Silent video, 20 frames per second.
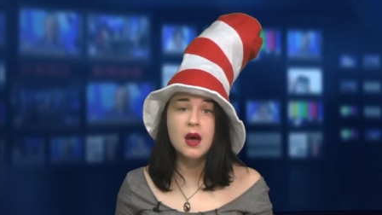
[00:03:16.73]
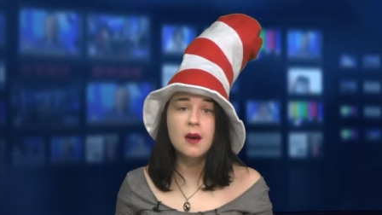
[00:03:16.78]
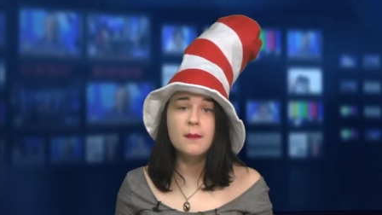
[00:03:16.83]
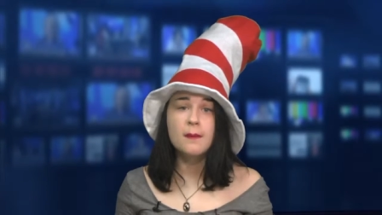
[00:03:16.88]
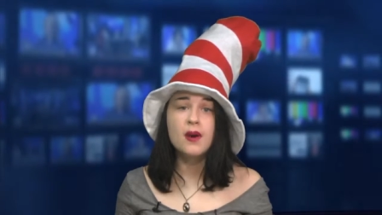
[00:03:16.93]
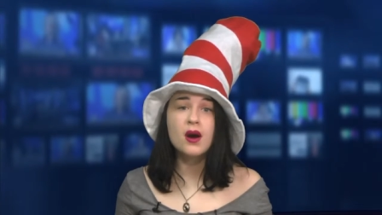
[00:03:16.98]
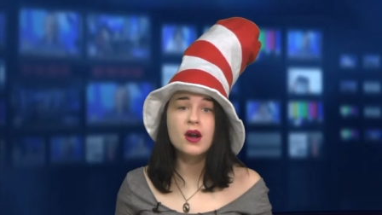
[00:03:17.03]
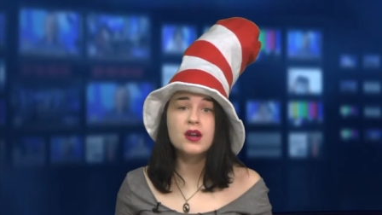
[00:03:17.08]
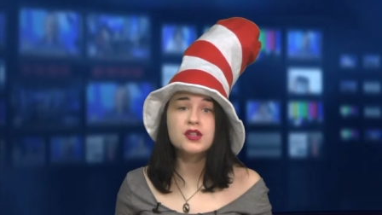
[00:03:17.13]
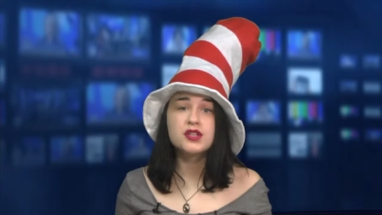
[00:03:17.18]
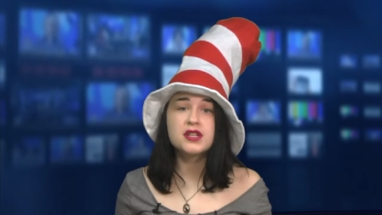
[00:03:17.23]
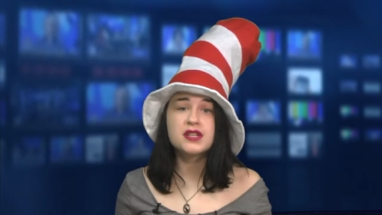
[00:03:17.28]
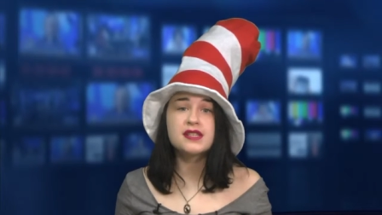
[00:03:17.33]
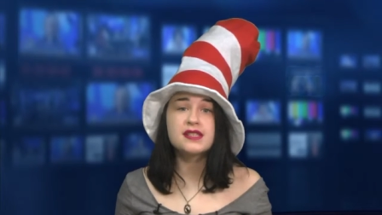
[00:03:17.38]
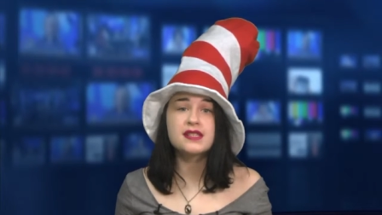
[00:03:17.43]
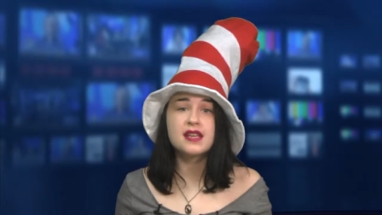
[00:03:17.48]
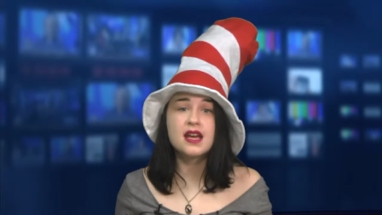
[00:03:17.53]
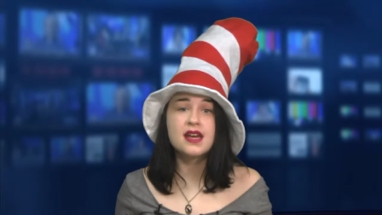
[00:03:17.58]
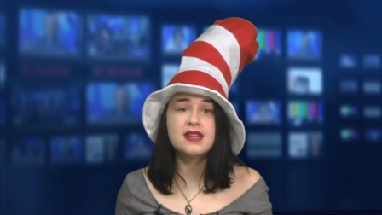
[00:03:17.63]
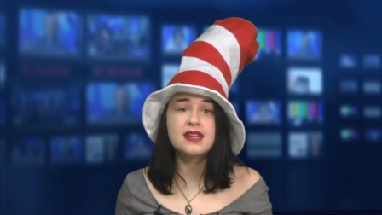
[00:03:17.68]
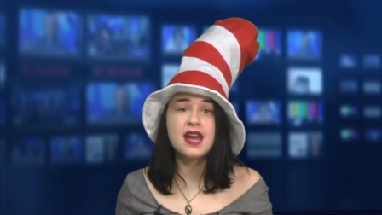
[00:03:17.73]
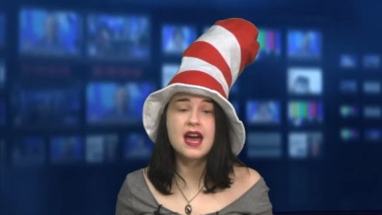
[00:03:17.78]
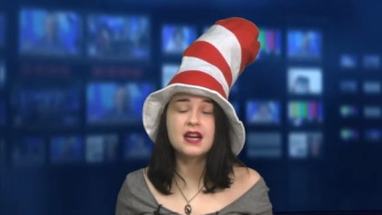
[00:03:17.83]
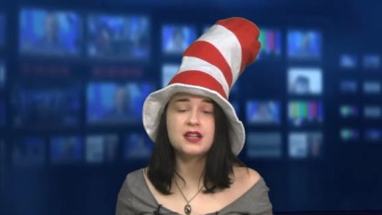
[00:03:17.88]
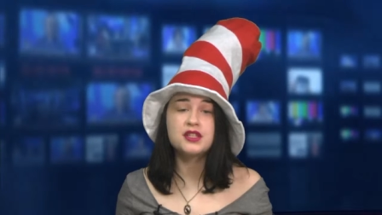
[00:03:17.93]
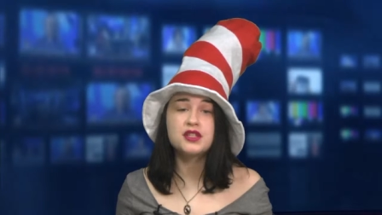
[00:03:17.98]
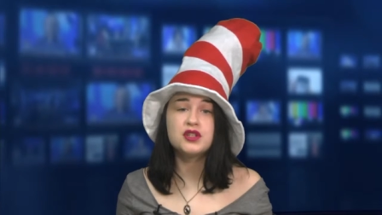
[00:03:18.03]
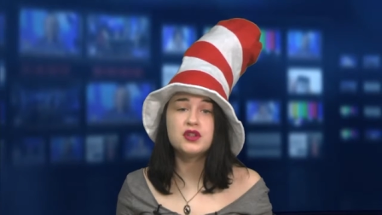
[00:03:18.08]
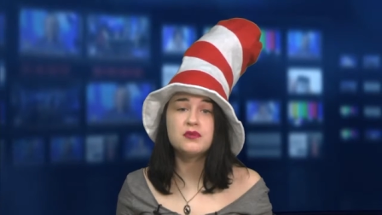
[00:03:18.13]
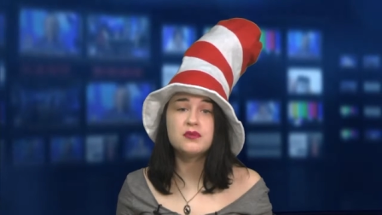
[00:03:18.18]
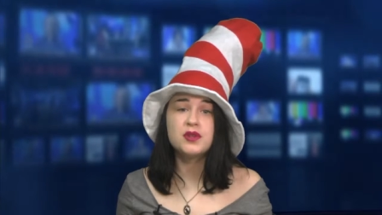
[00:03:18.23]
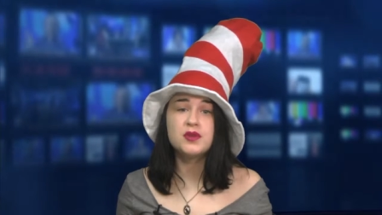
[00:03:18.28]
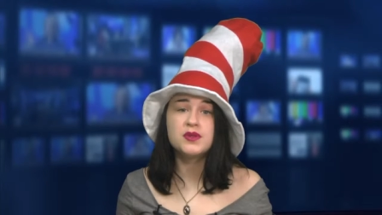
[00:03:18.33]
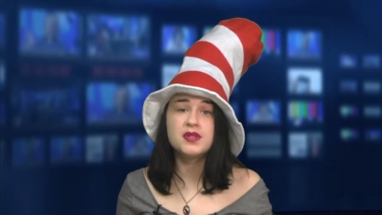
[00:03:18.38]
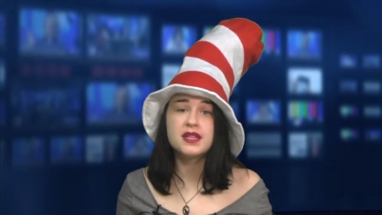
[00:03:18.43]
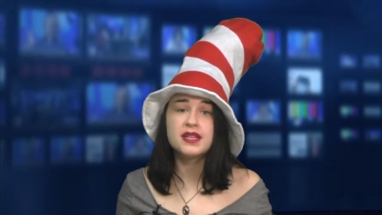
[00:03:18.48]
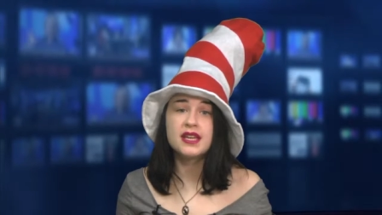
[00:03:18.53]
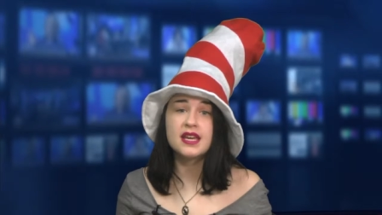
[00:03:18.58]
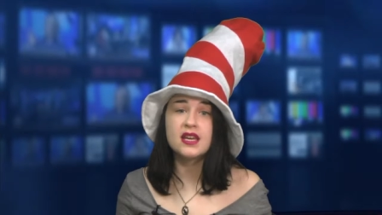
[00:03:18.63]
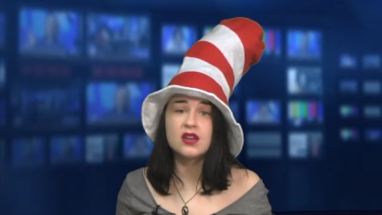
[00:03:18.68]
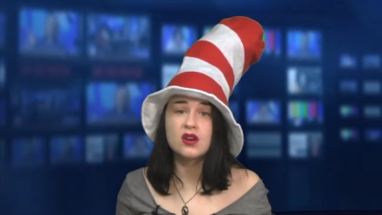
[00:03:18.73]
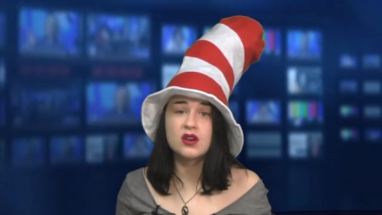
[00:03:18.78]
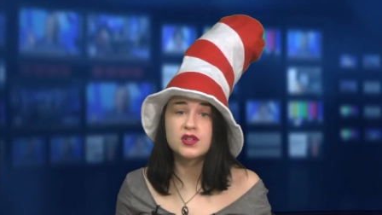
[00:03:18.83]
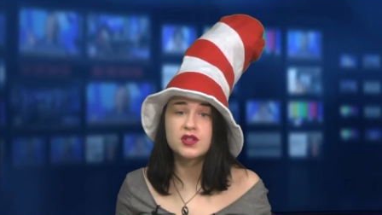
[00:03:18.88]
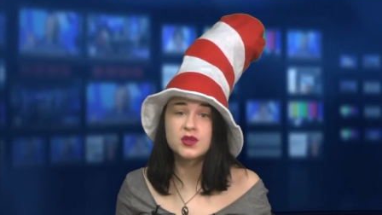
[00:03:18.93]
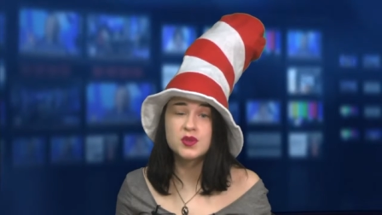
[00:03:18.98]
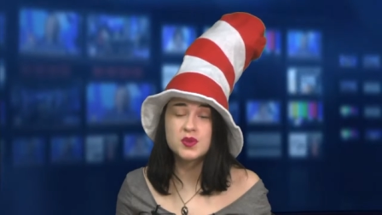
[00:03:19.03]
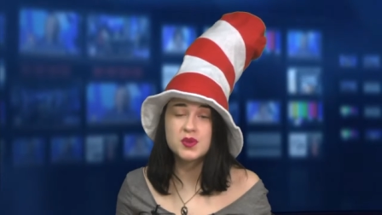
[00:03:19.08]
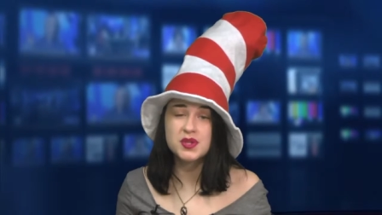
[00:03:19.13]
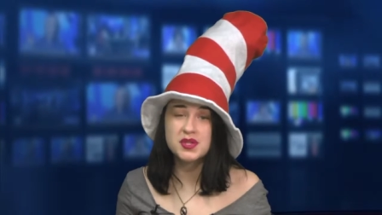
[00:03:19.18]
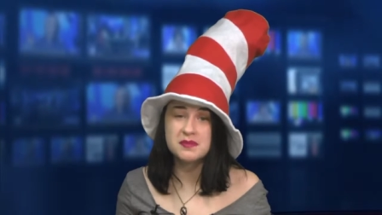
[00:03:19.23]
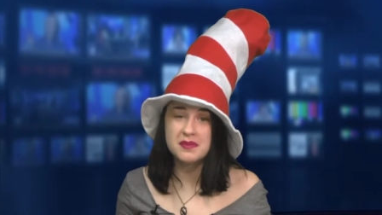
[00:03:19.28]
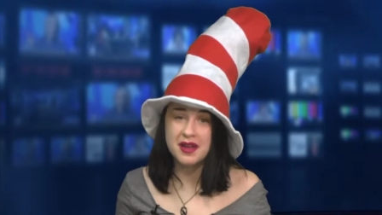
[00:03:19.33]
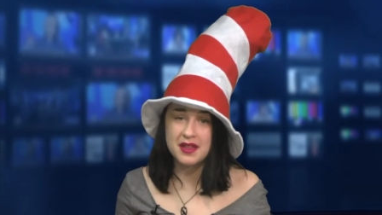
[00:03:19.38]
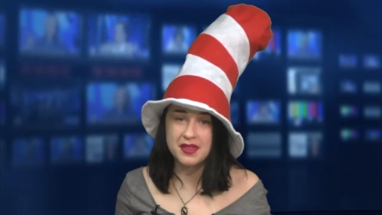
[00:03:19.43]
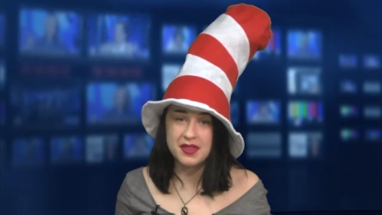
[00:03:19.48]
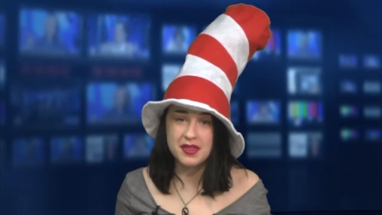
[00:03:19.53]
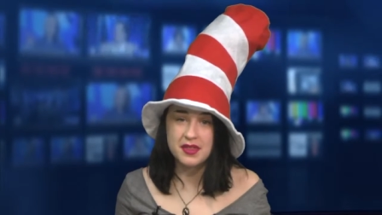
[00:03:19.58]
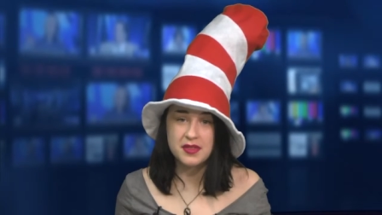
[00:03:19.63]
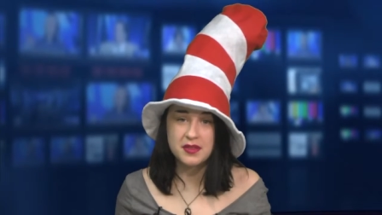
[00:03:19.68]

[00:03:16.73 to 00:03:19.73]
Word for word: March is National Music in Our Schools Month.